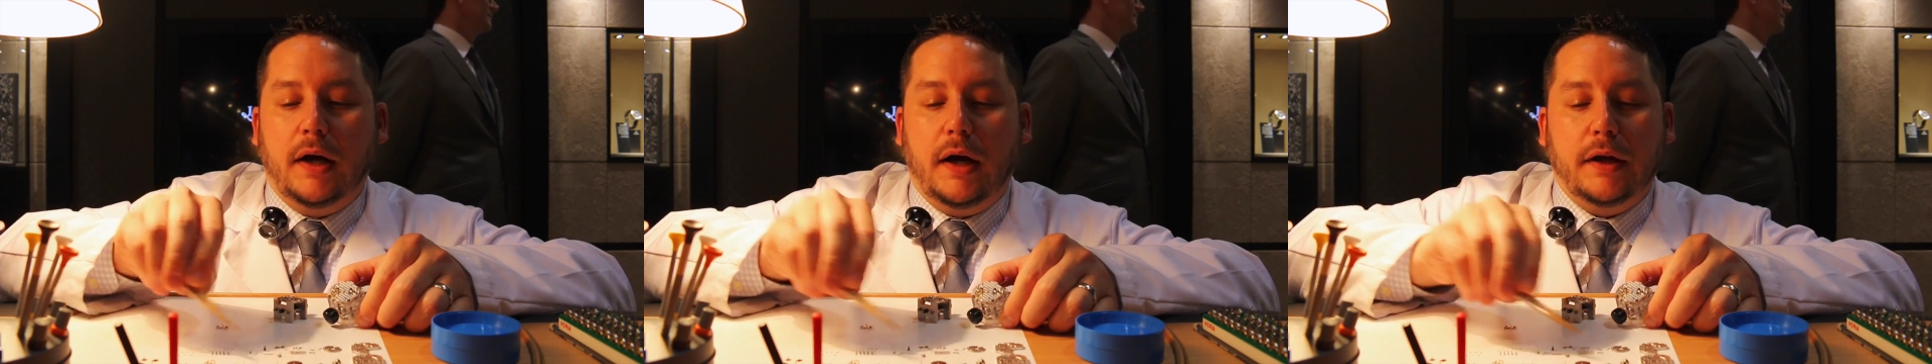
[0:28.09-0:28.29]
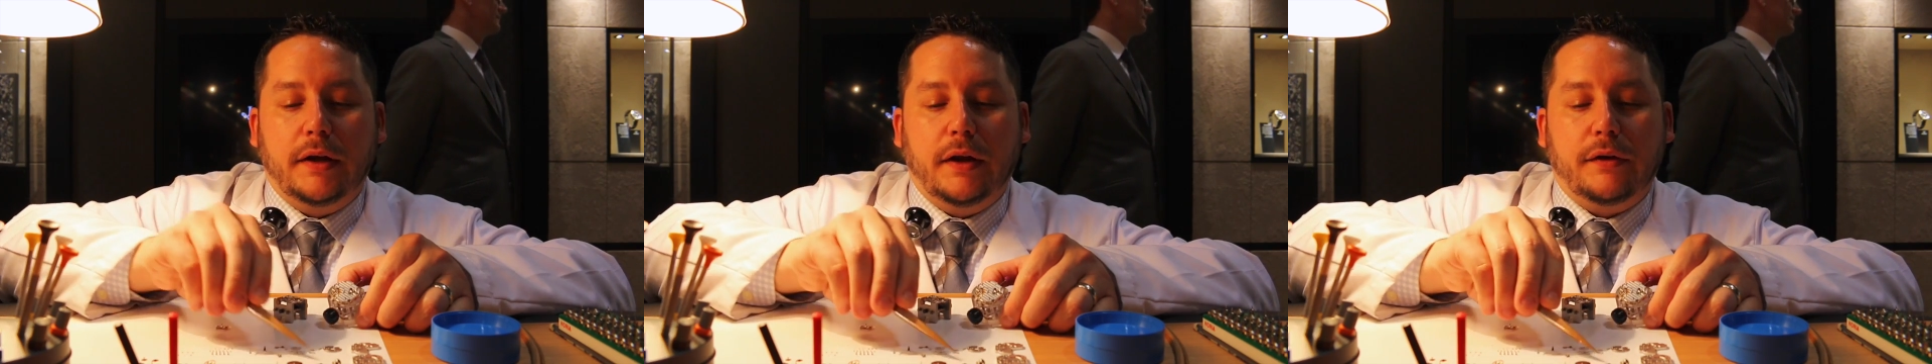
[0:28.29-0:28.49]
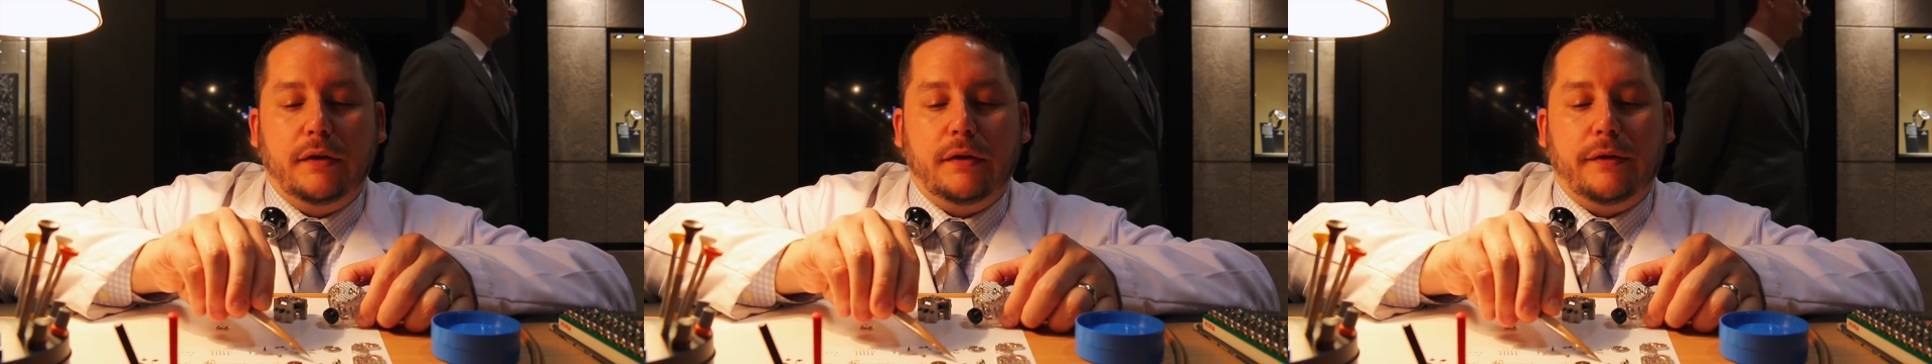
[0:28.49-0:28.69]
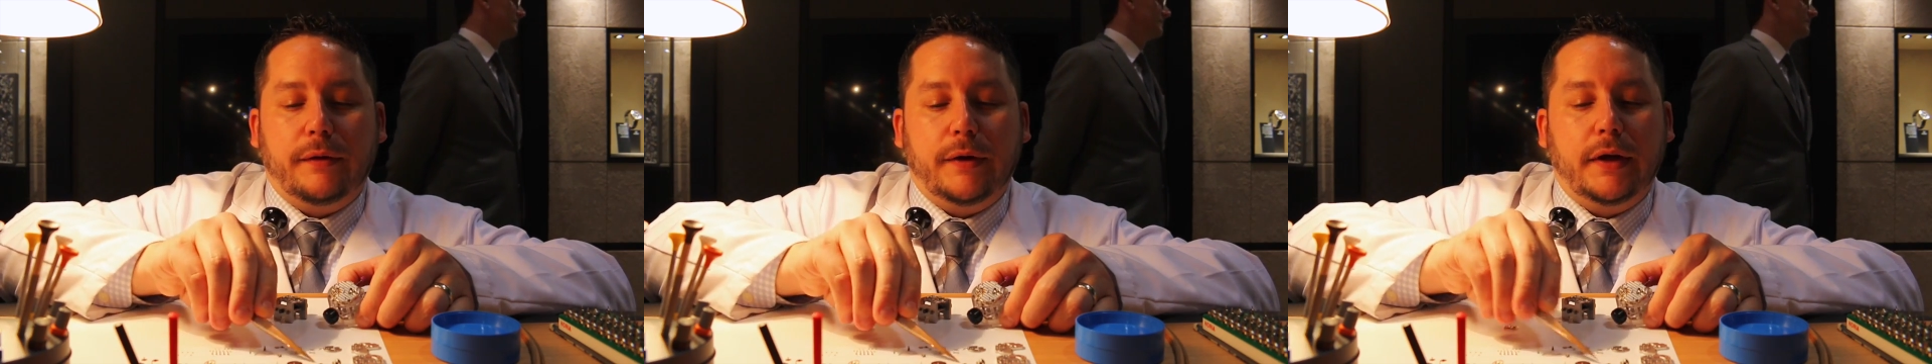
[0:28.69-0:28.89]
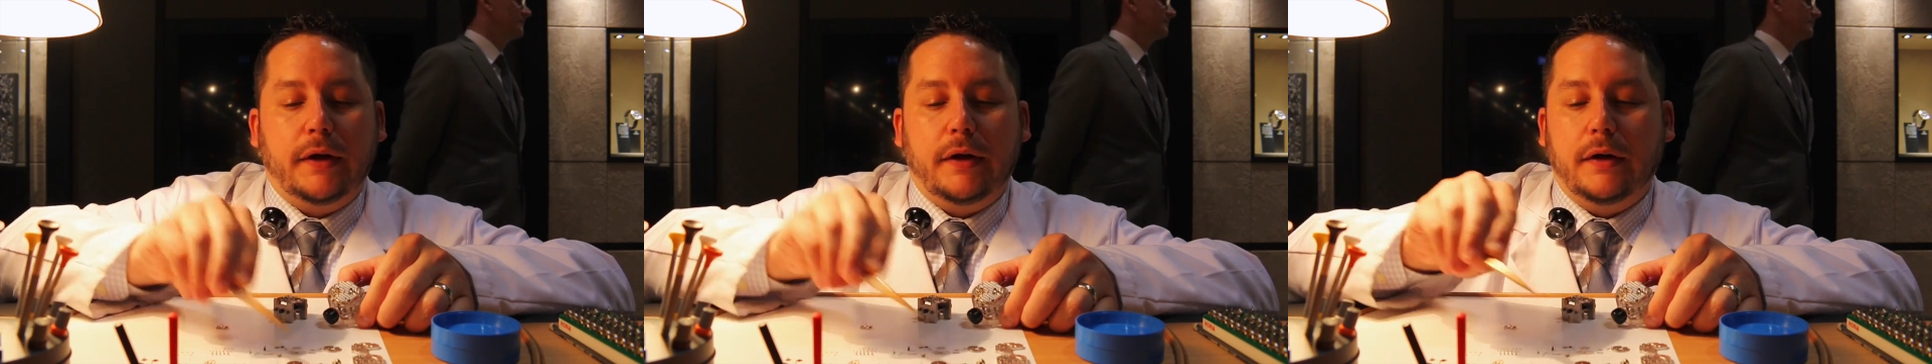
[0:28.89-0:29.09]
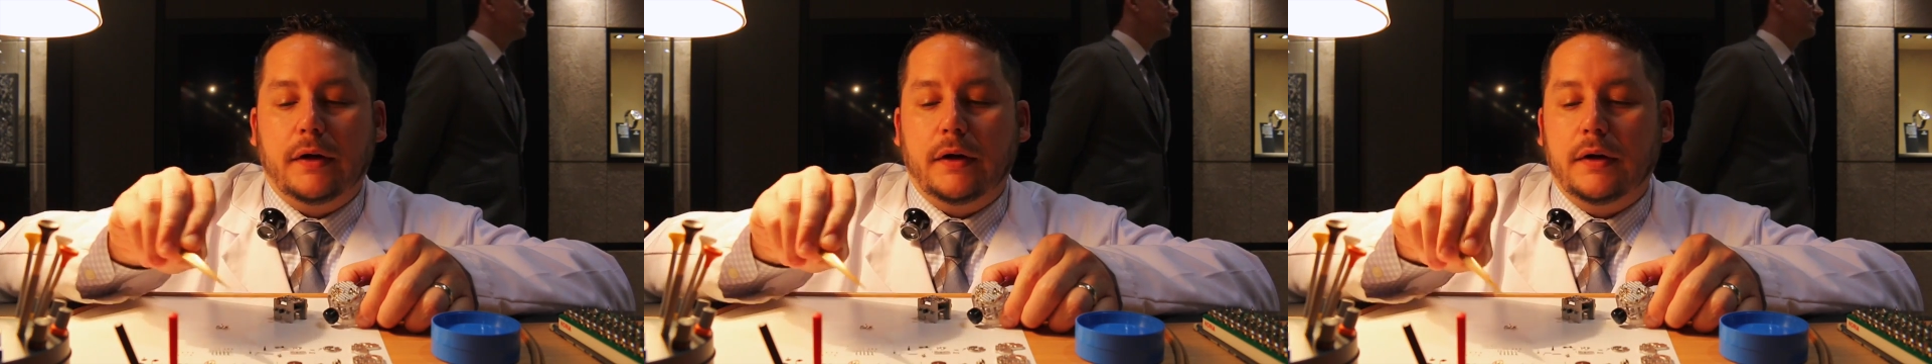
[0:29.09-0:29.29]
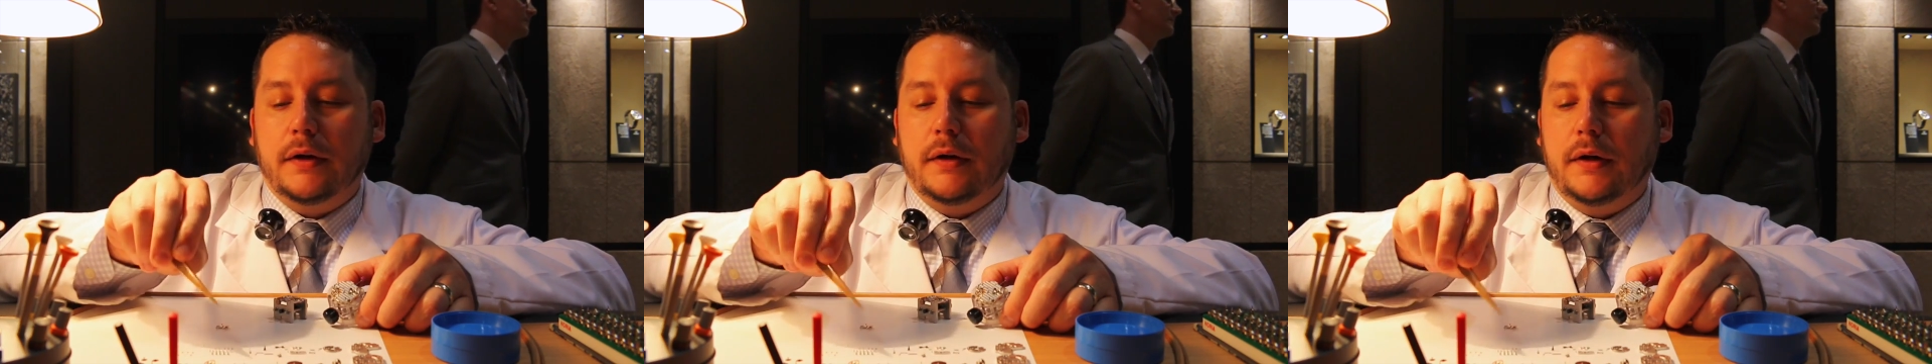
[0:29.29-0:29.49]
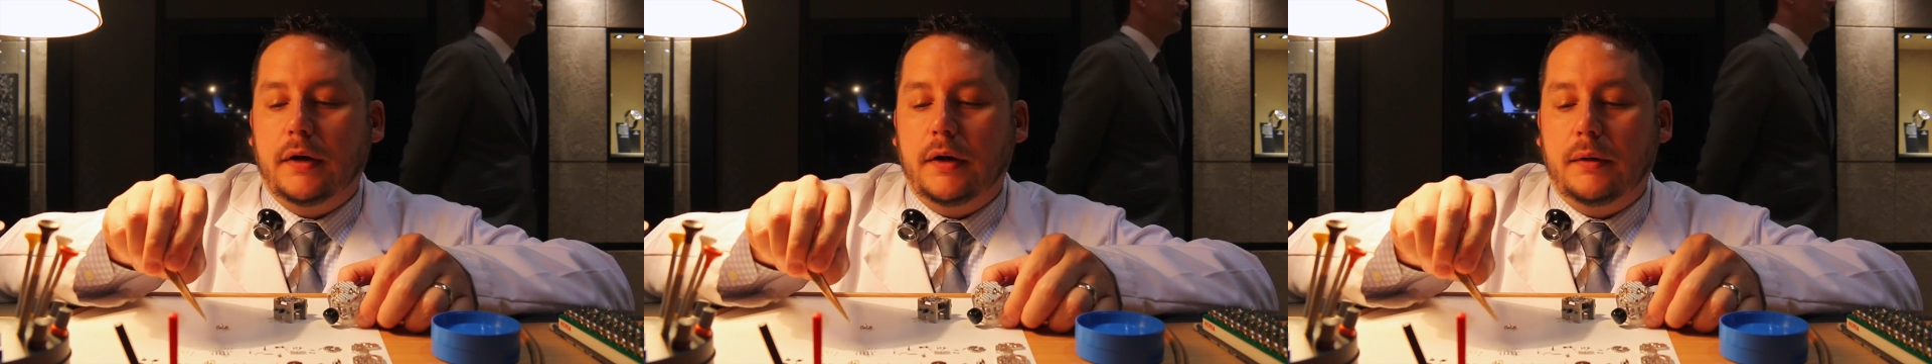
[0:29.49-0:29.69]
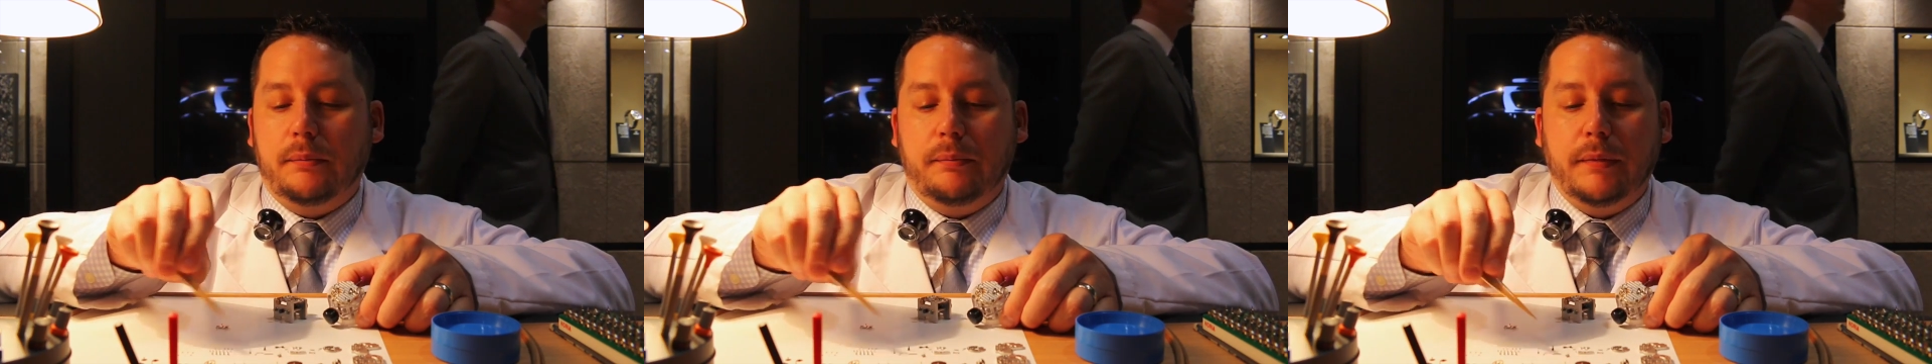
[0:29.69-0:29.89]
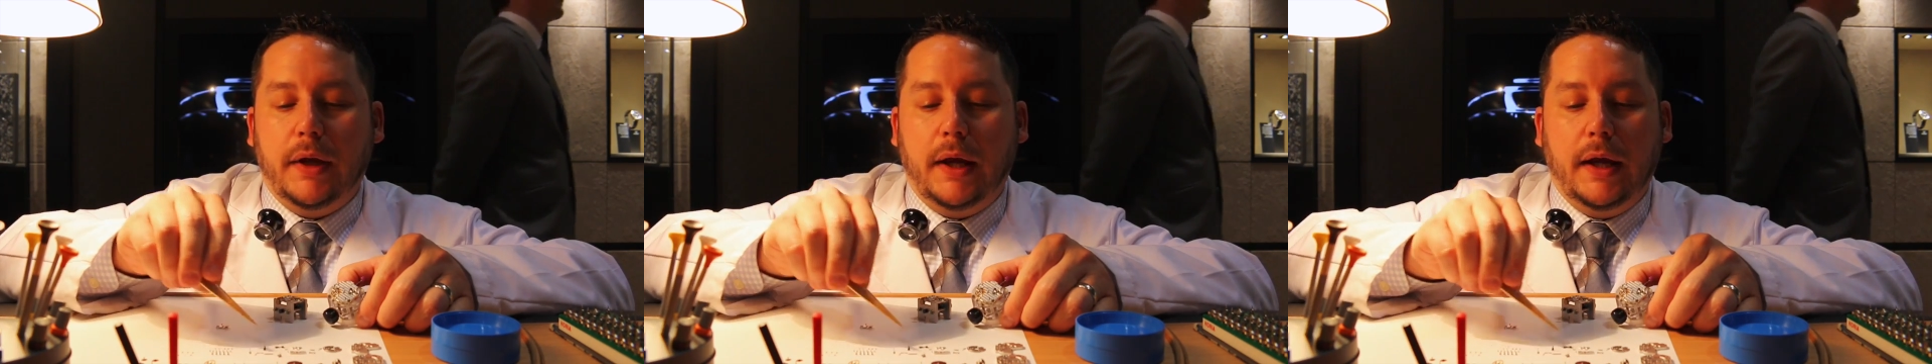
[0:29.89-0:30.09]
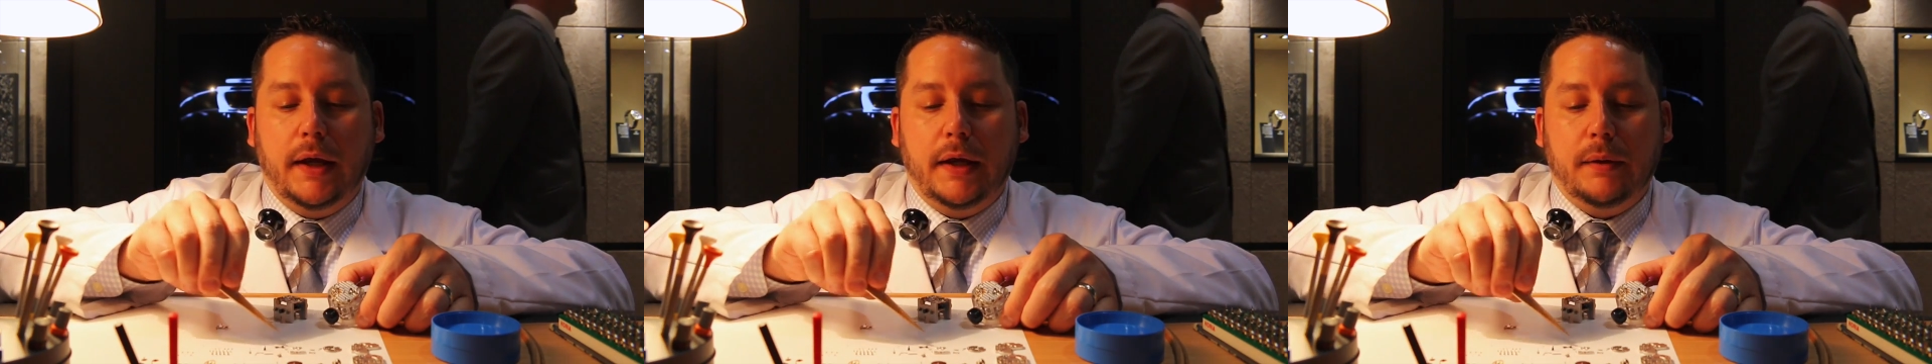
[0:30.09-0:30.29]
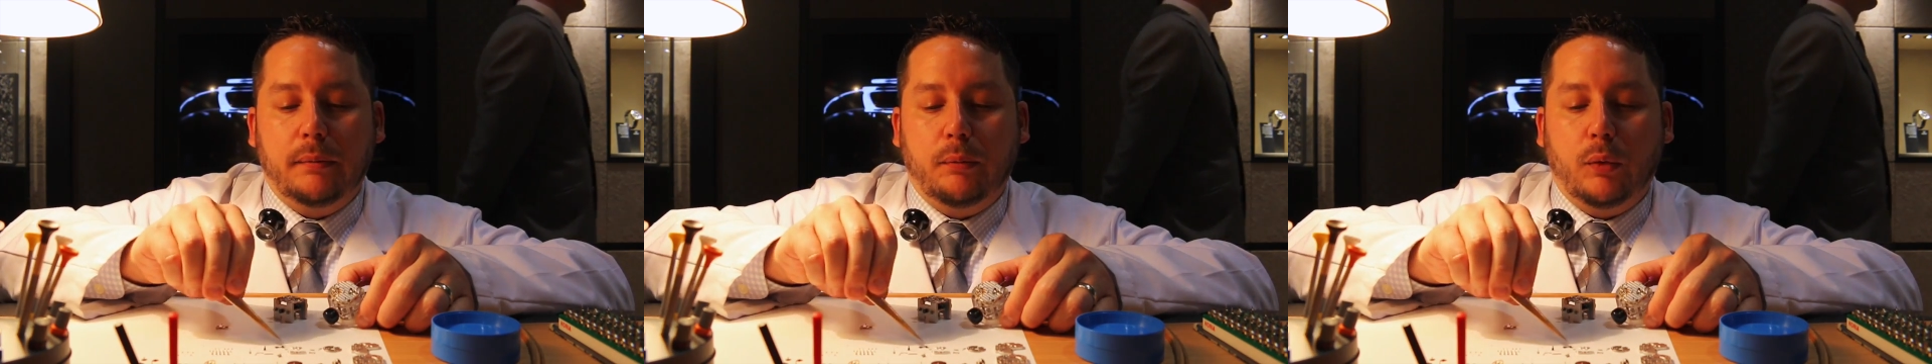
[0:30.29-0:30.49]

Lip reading: another 3 here, and